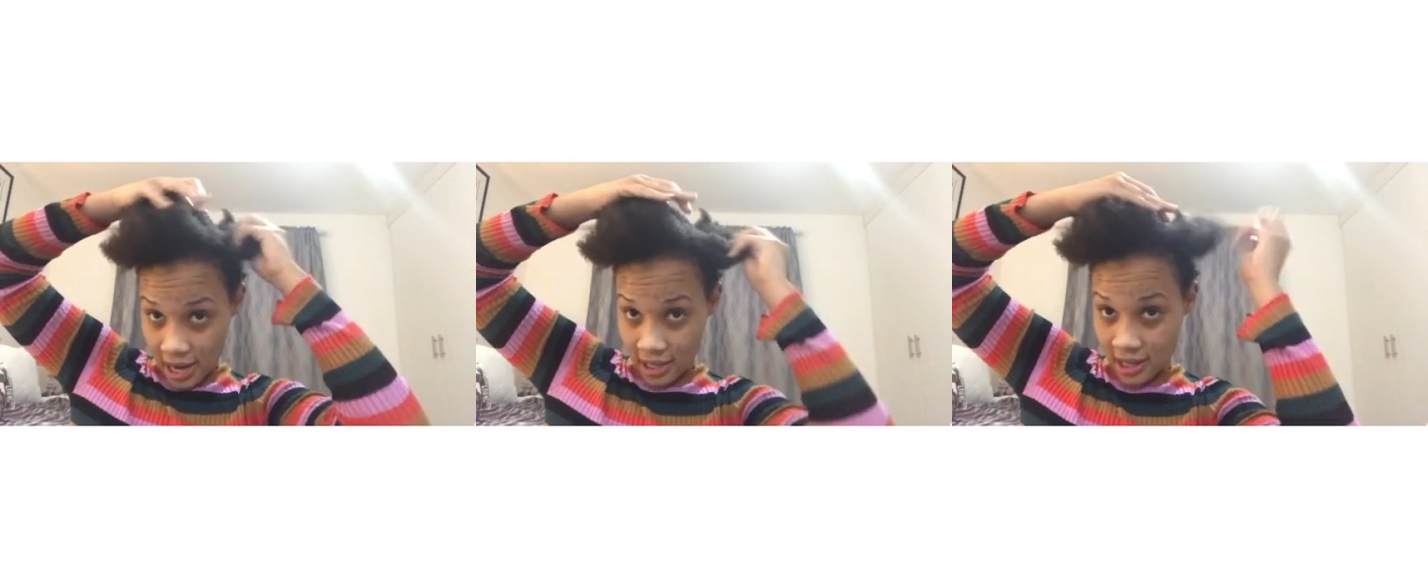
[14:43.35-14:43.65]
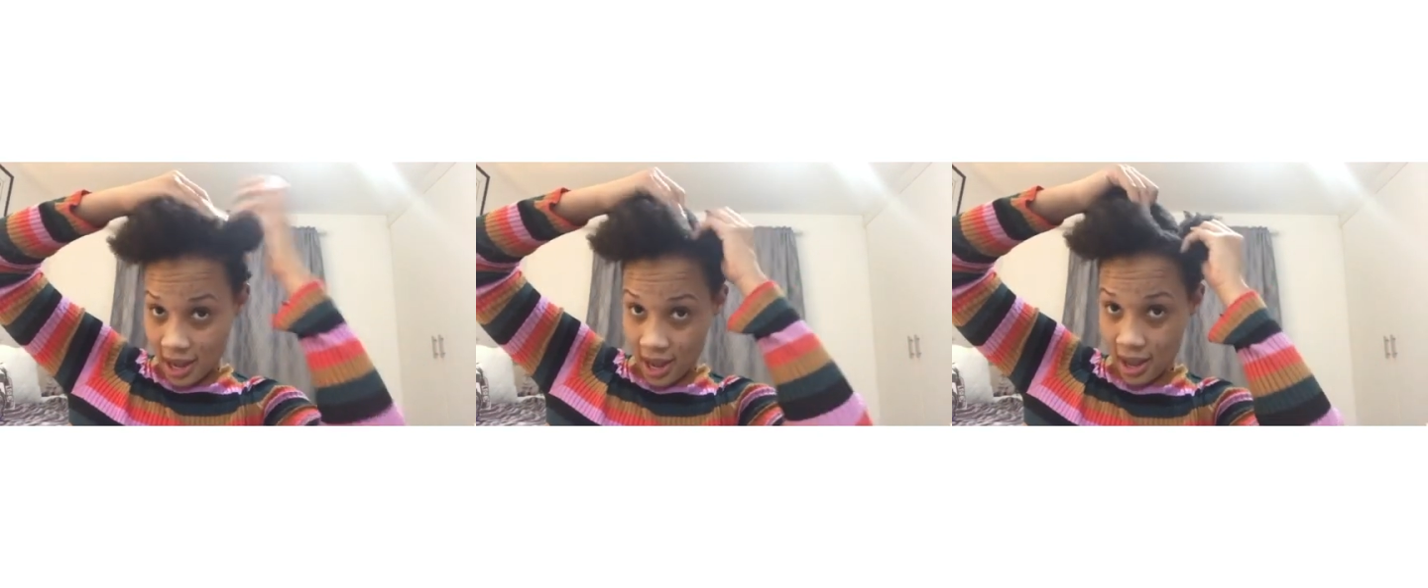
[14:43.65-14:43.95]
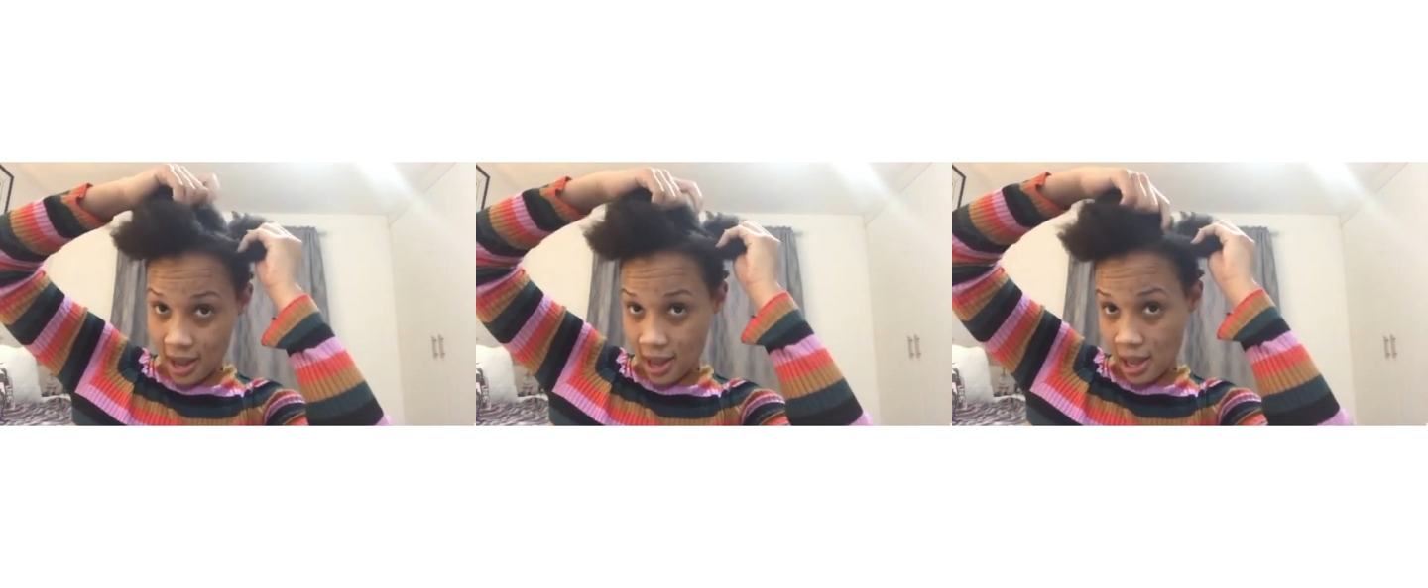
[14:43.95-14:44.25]

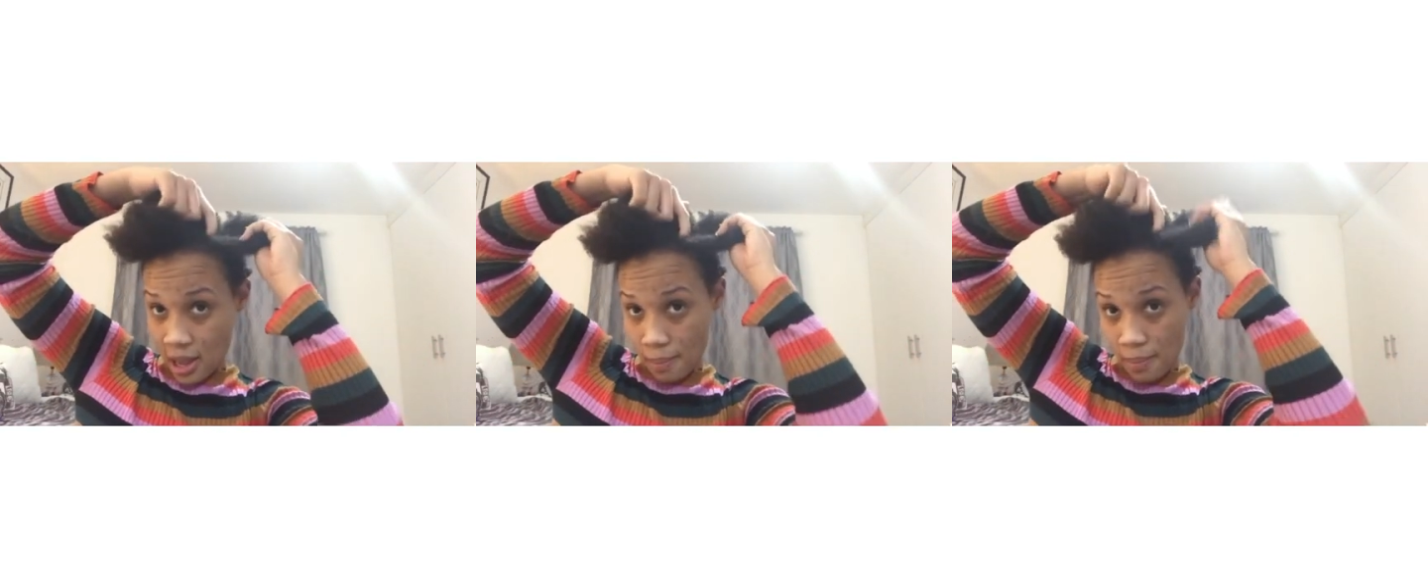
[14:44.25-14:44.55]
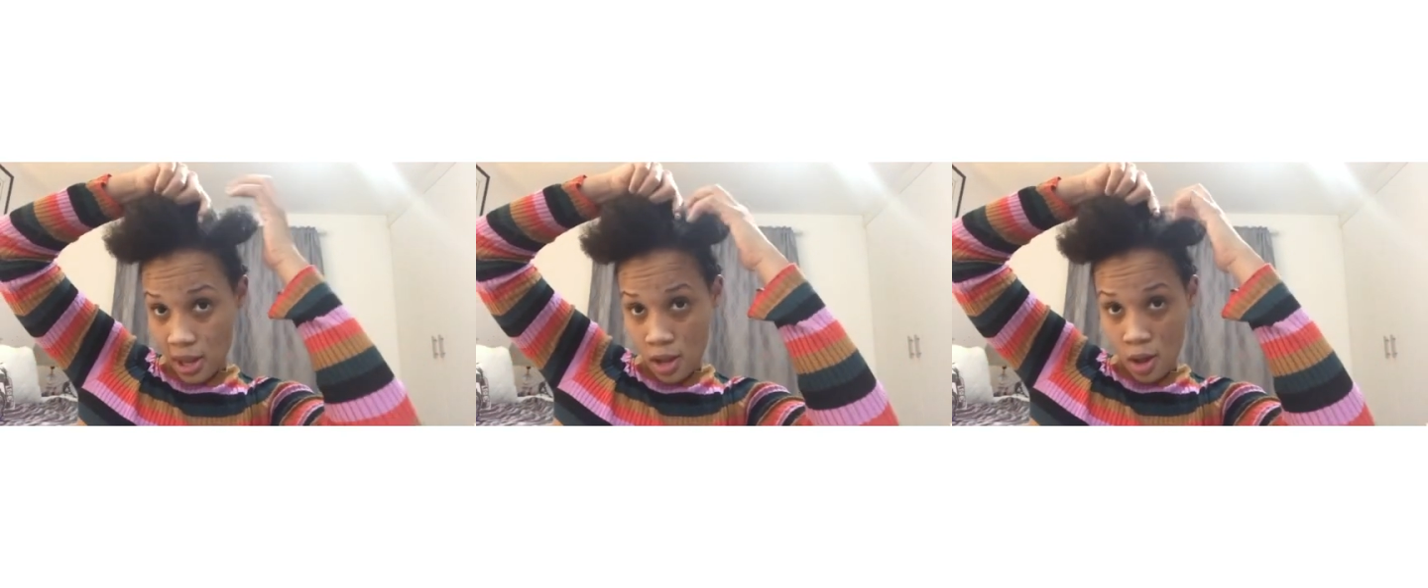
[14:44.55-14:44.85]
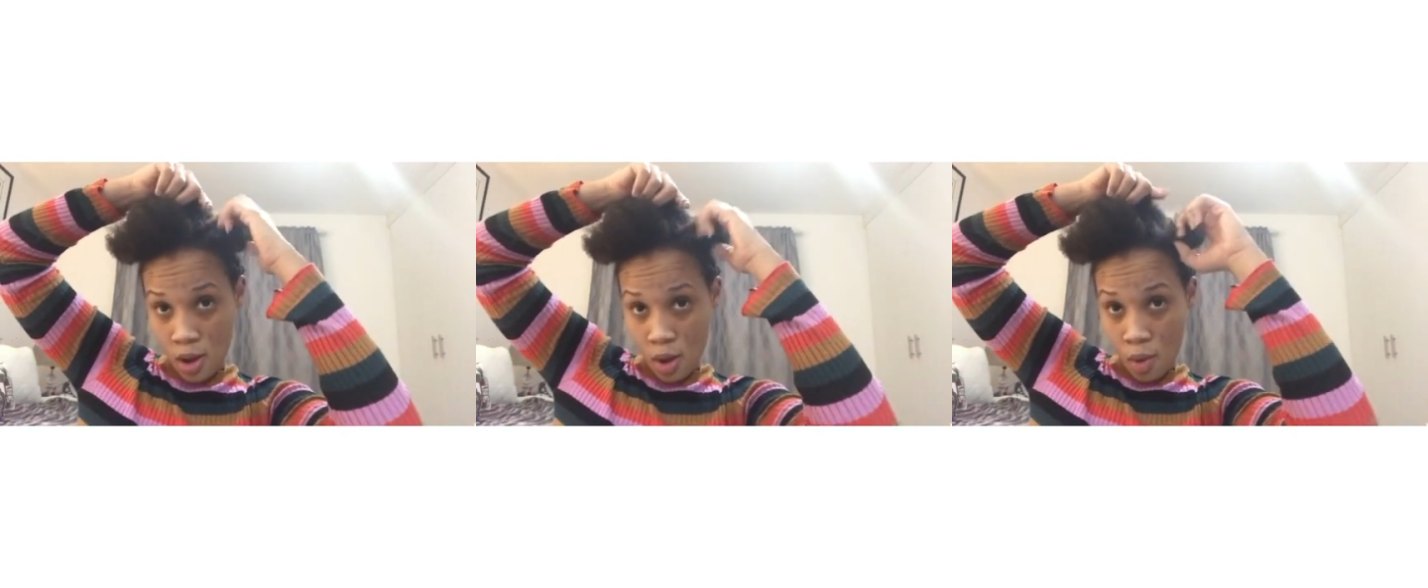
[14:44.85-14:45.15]
time,
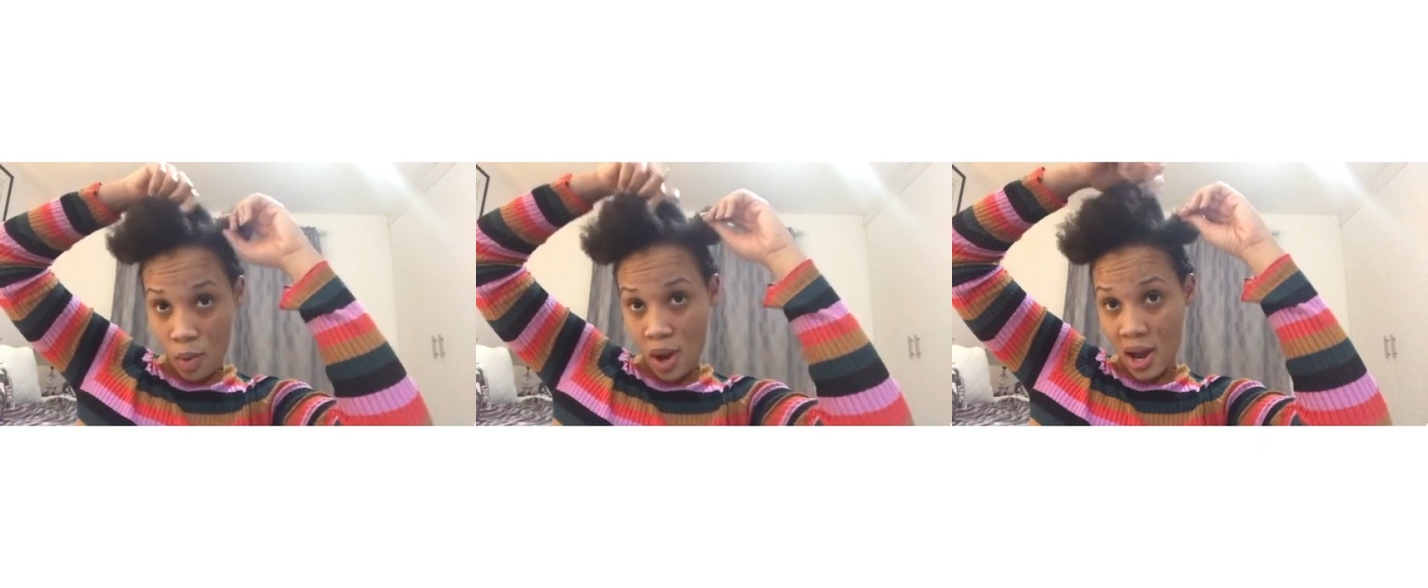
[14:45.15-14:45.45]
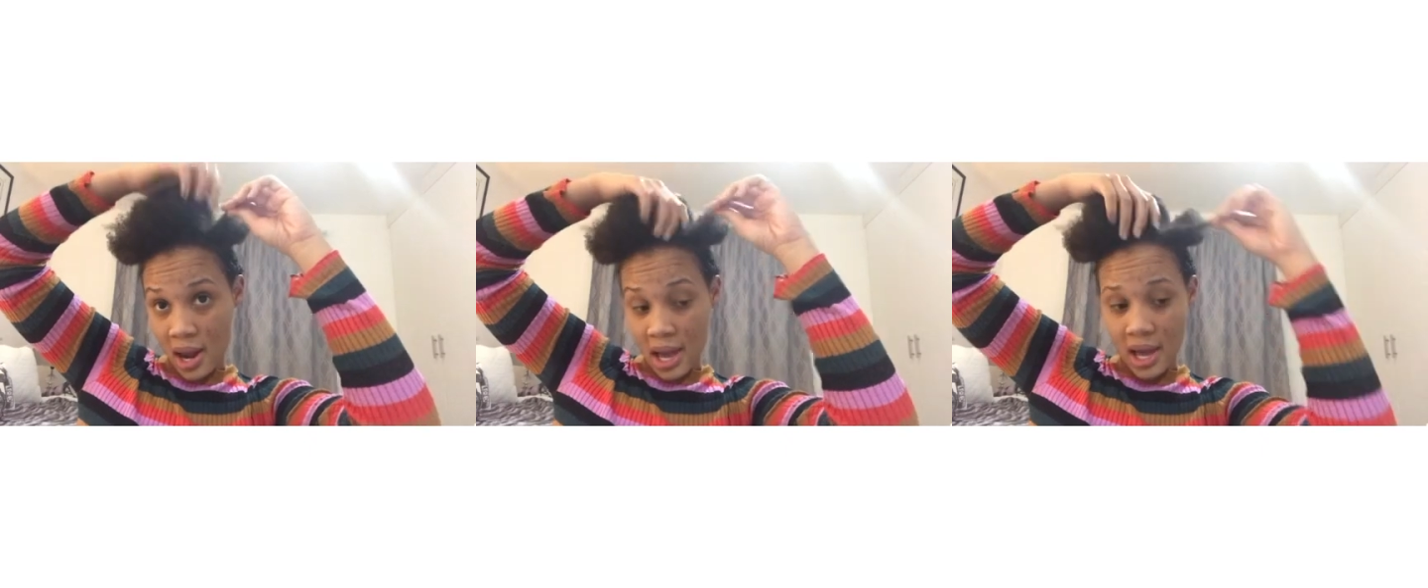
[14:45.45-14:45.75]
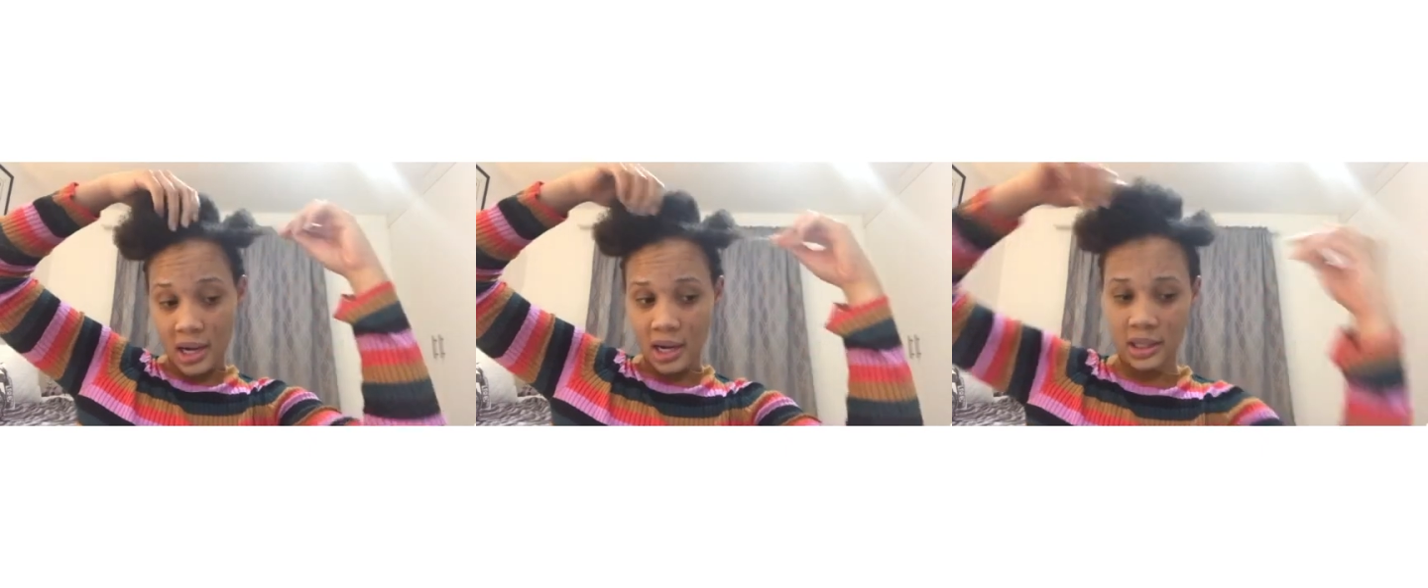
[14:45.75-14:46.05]

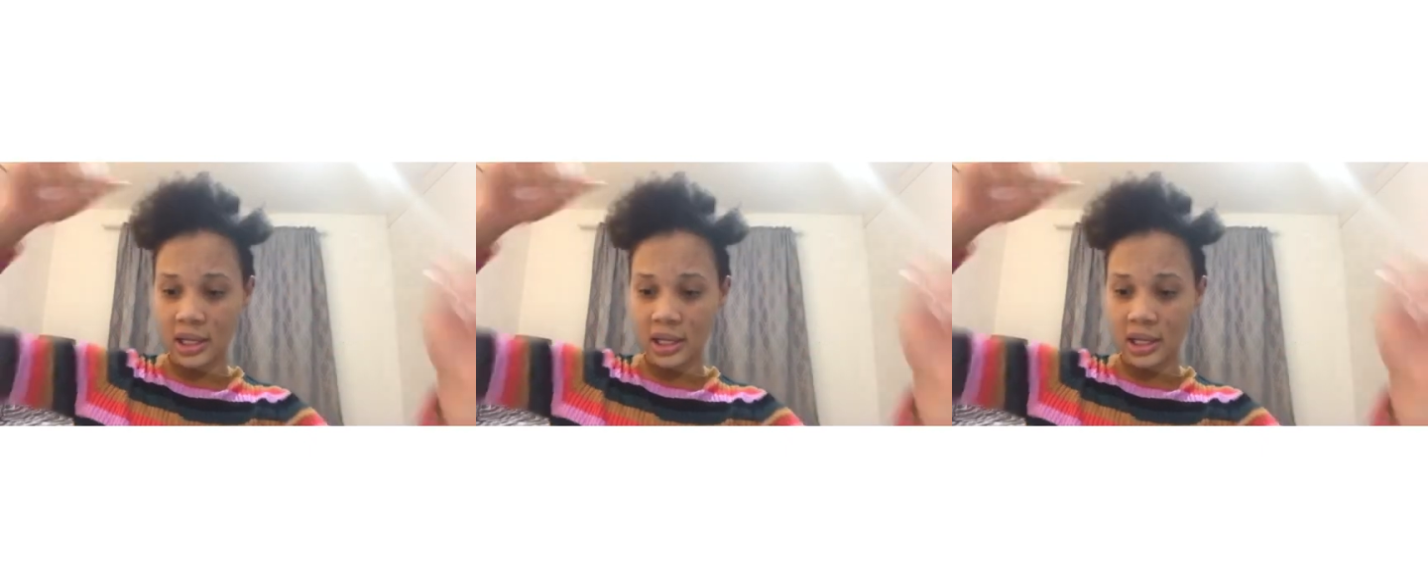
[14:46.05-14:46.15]
and